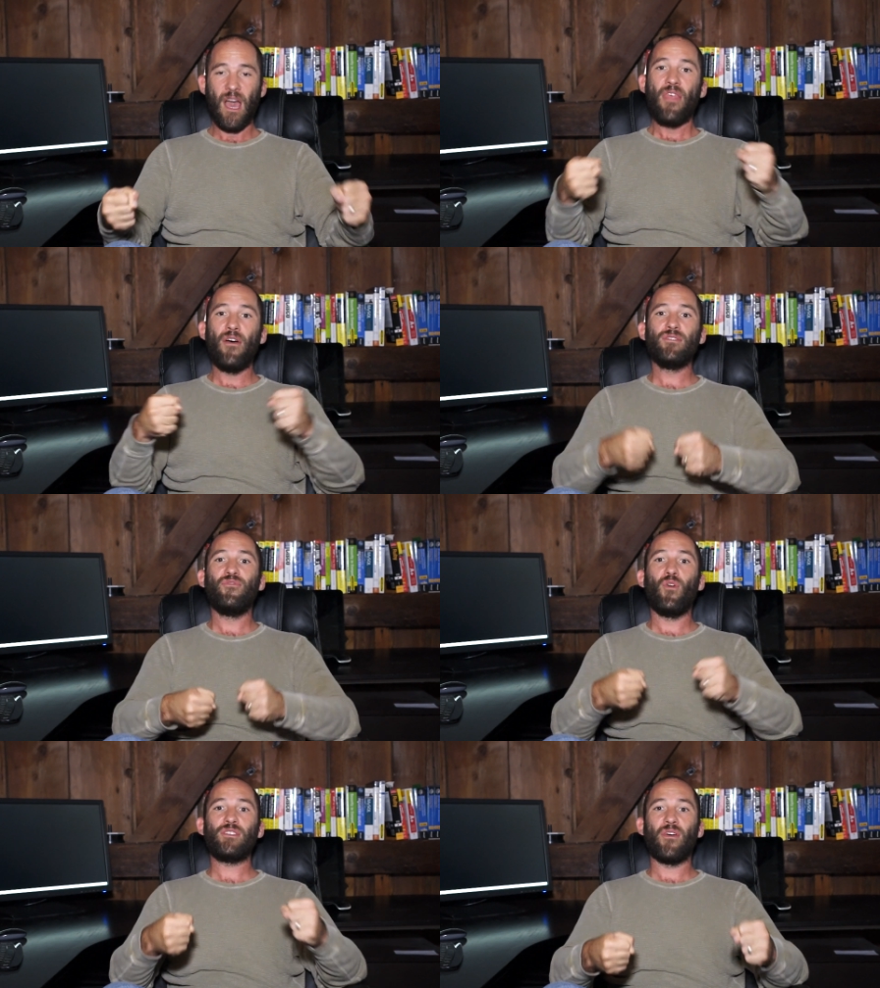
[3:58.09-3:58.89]
Those
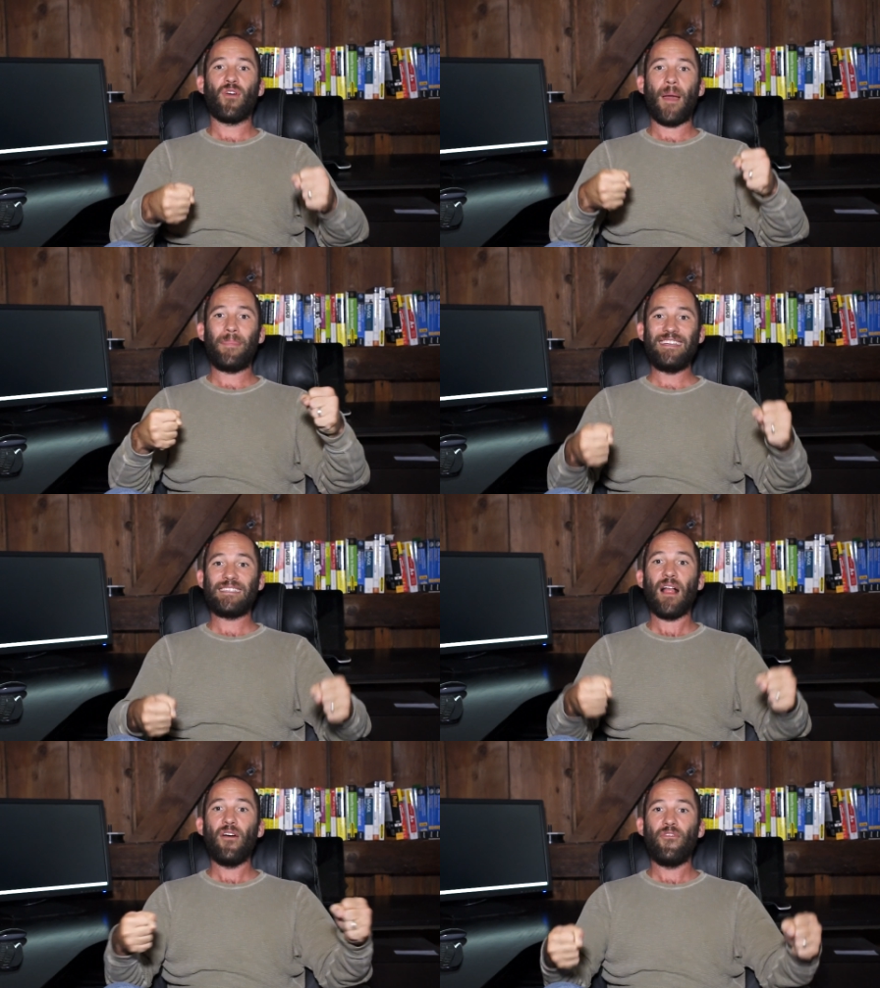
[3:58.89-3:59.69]
voice over IP
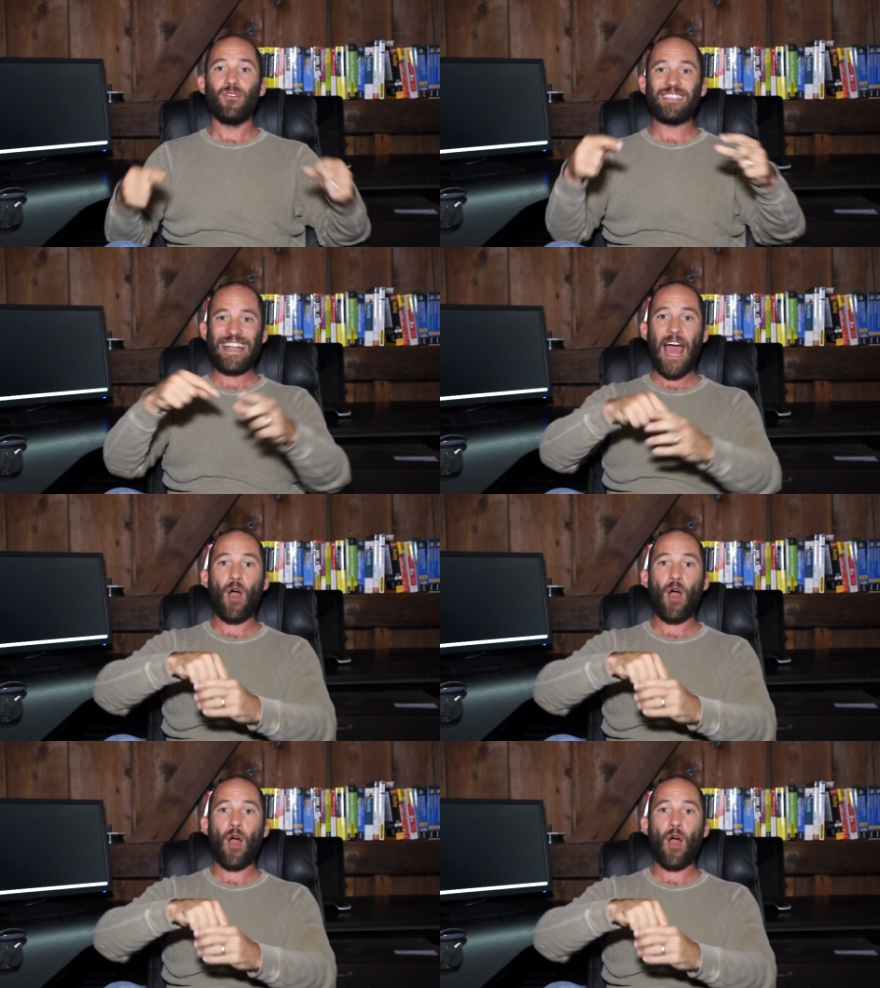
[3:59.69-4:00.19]
telephones now